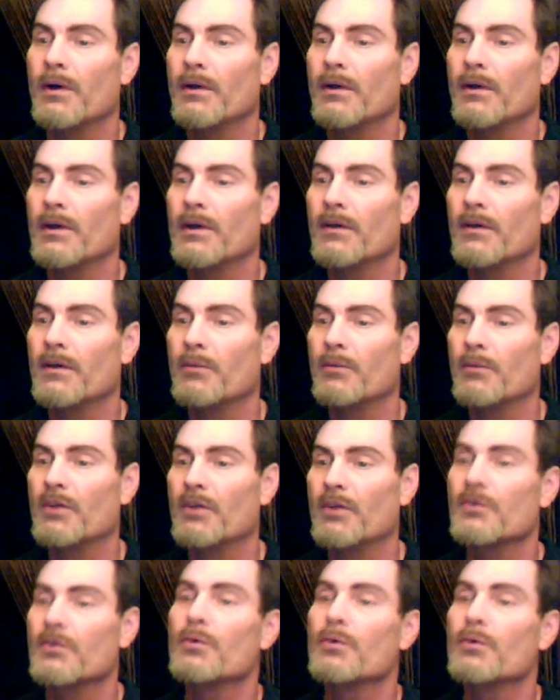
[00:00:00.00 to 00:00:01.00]
you got to be
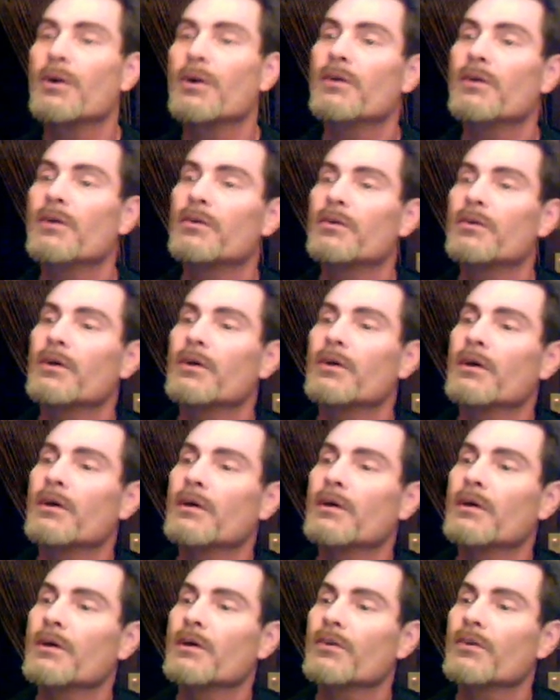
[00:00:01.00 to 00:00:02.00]
a two inch
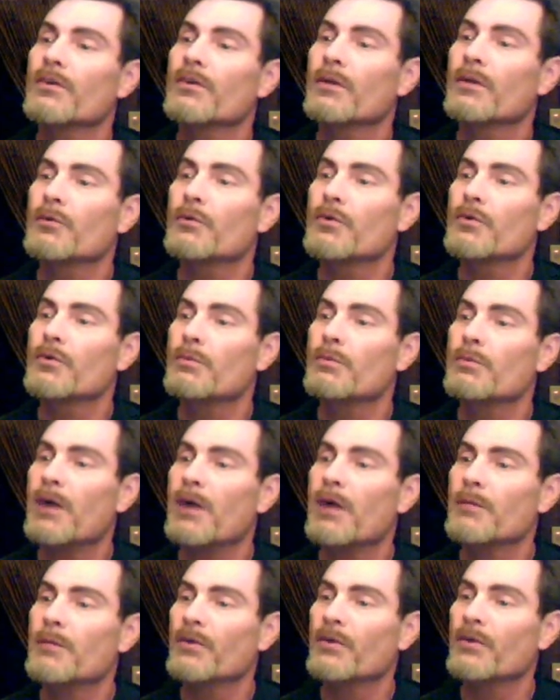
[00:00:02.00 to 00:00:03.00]
it's a number two
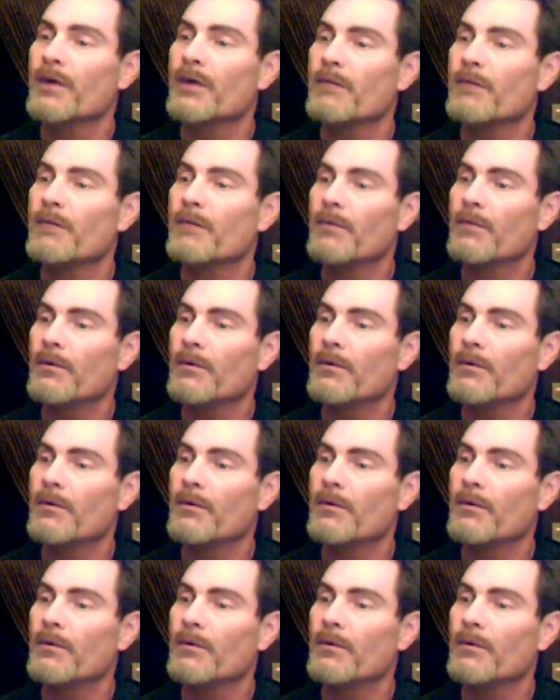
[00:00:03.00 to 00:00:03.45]
pipe clamp